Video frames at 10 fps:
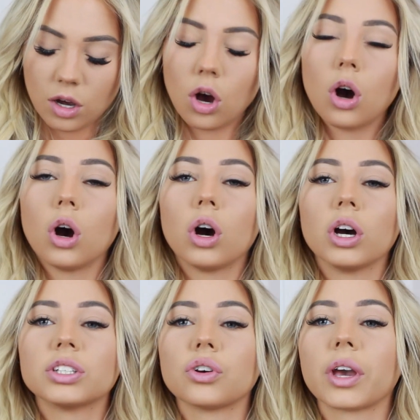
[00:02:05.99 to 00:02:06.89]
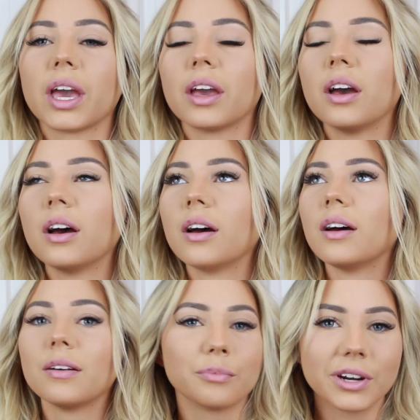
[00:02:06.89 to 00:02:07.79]
Oh, it's okay.
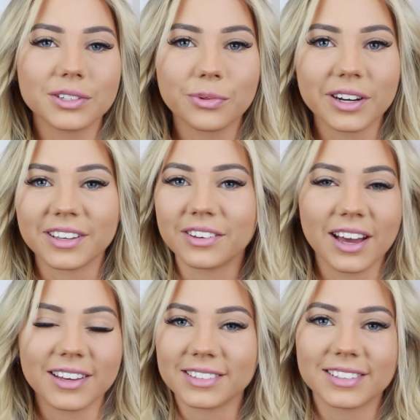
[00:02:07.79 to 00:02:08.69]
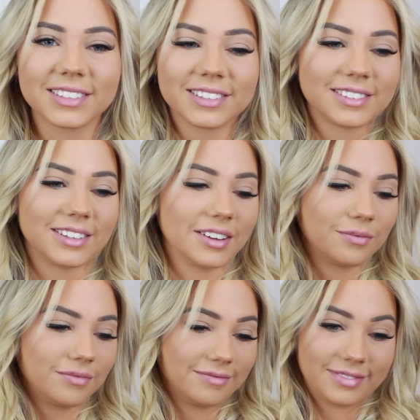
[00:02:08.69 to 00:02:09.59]
Prayers work, you guys. This is,
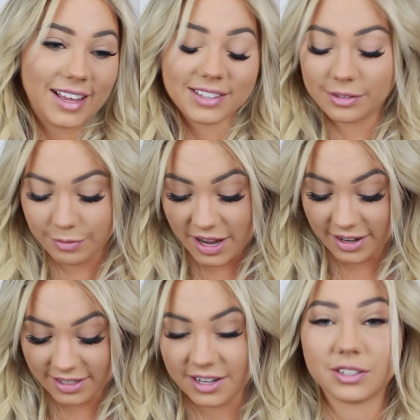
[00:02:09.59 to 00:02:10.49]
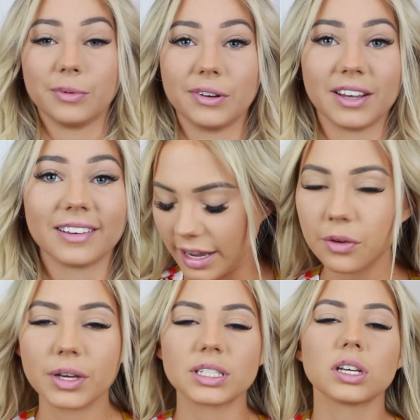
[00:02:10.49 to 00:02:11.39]
that's my testimony.
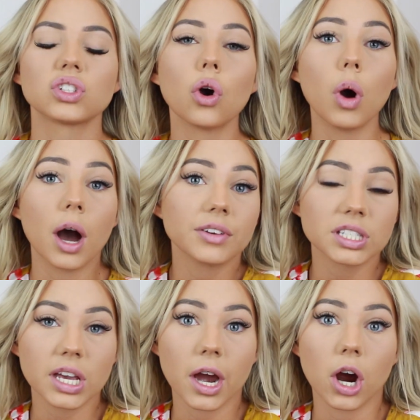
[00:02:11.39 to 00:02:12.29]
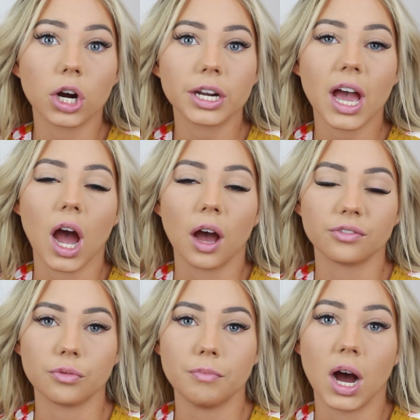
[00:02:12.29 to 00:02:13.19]
Anyways, so obviously I already
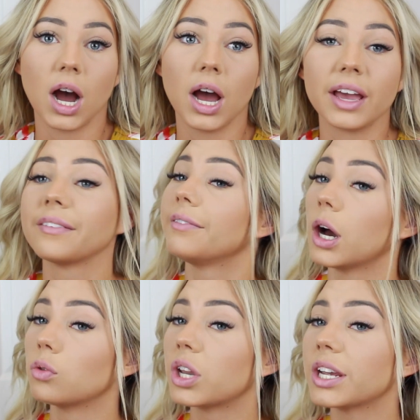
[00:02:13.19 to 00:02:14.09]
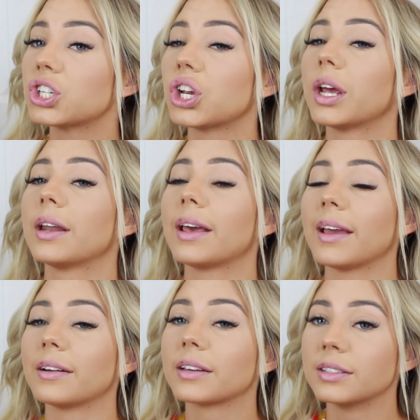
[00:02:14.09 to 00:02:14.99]
have my foundation
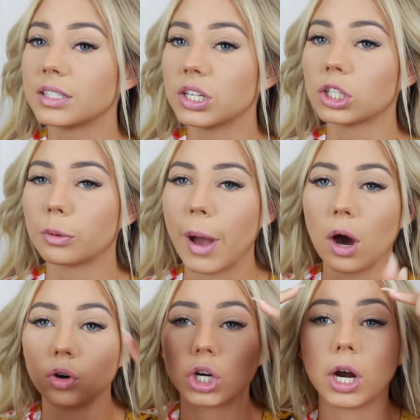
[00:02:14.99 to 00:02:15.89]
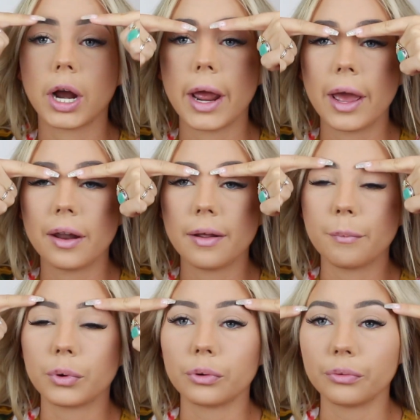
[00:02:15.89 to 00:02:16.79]
and concealer powder
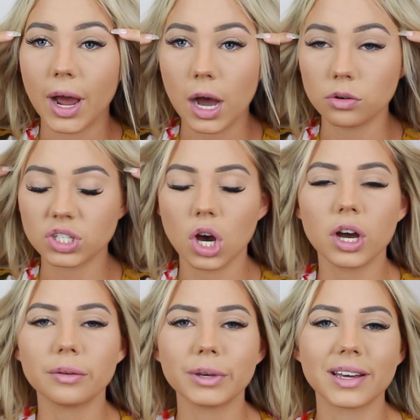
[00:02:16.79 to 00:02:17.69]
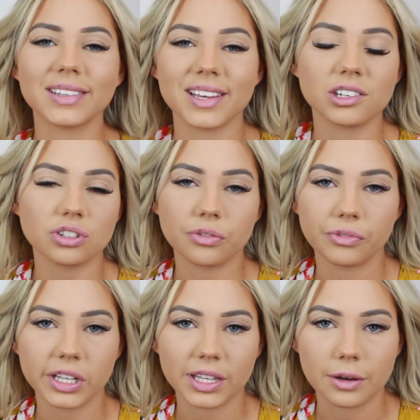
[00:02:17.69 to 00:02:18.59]
and brows on because I just didn't
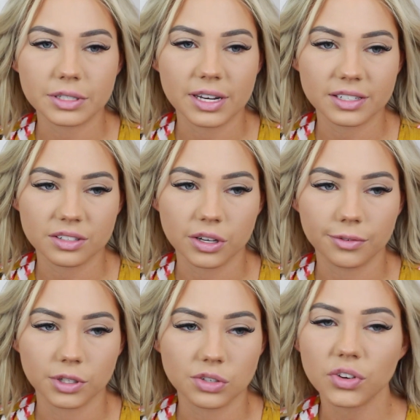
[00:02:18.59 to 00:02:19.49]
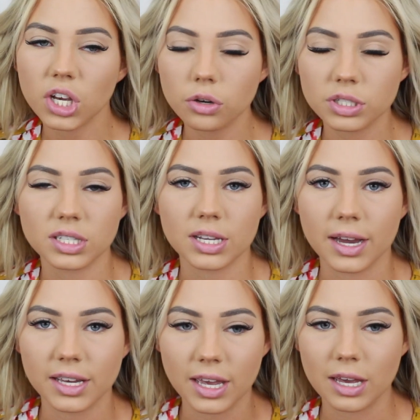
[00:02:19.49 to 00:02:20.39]
feel like that was necessary for this video since
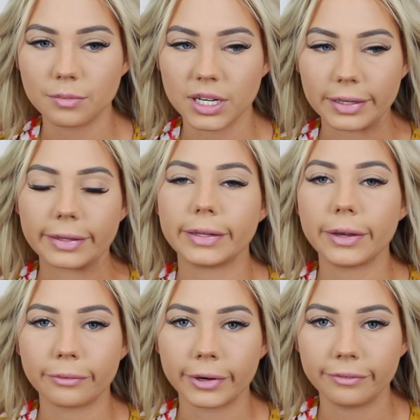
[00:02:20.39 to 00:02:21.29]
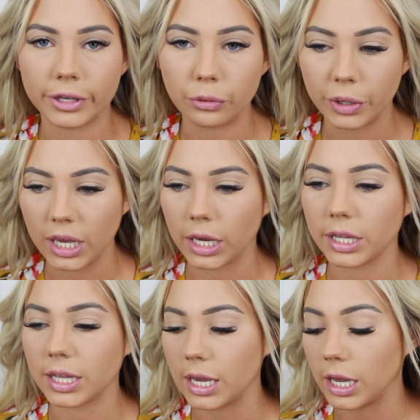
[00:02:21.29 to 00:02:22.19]
I am technically
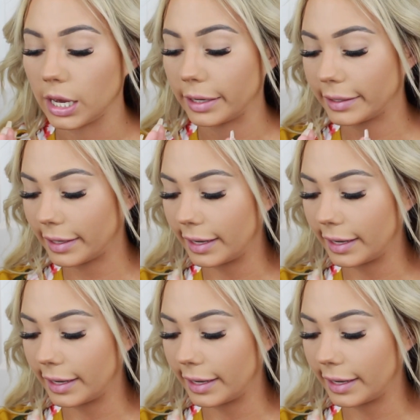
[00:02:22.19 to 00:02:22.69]
reviewing the